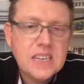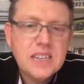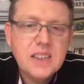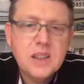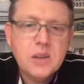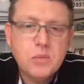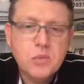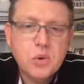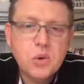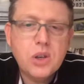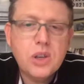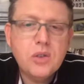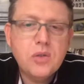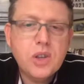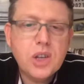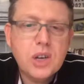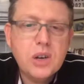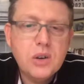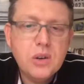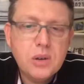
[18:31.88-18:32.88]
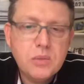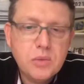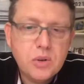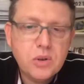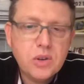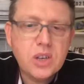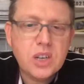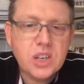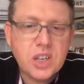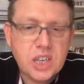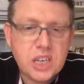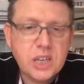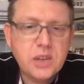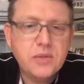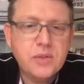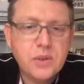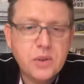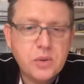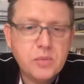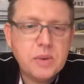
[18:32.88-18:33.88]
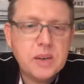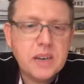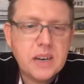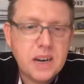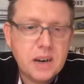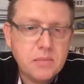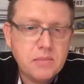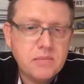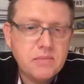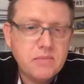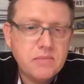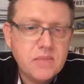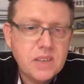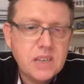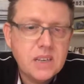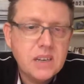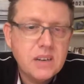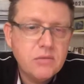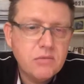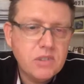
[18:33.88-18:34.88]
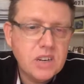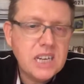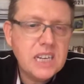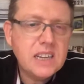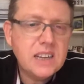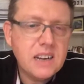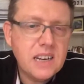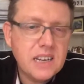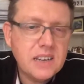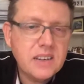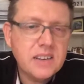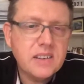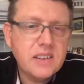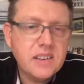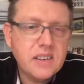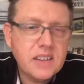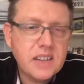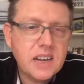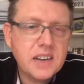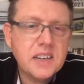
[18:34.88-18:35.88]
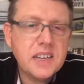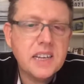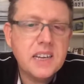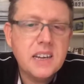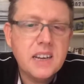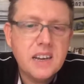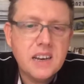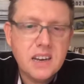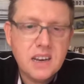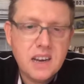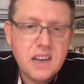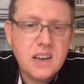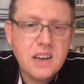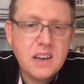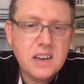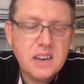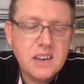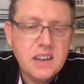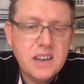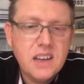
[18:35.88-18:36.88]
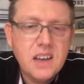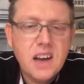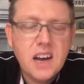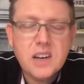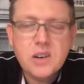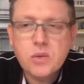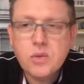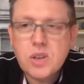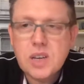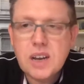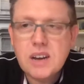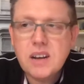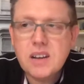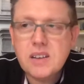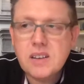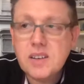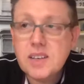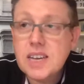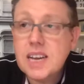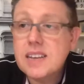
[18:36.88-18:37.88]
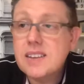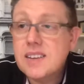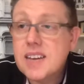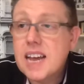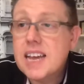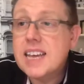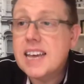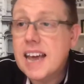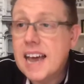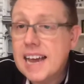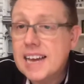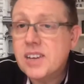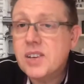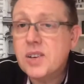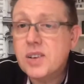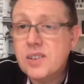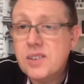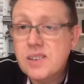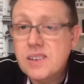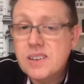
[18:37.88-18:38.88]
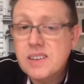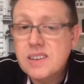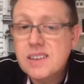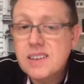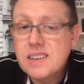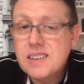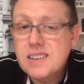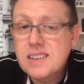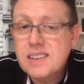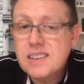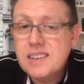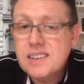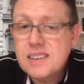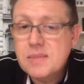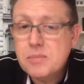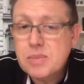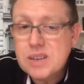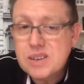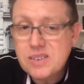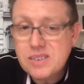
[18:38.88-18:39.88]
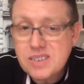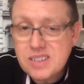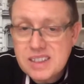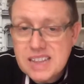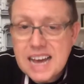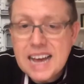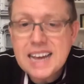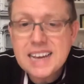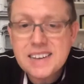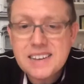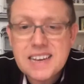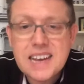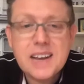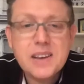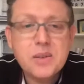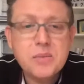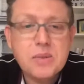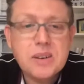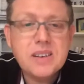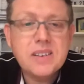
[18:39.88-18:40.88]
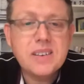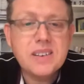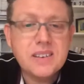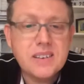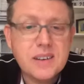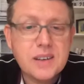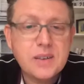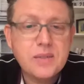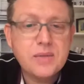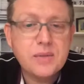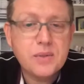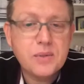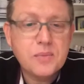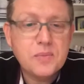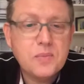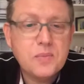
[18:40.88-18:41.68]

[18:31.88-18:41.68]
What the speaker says: The more you do, the more successful you'll become. Read, listen, study, and learn. I'd also like to say take action, because that is how you'll be successful.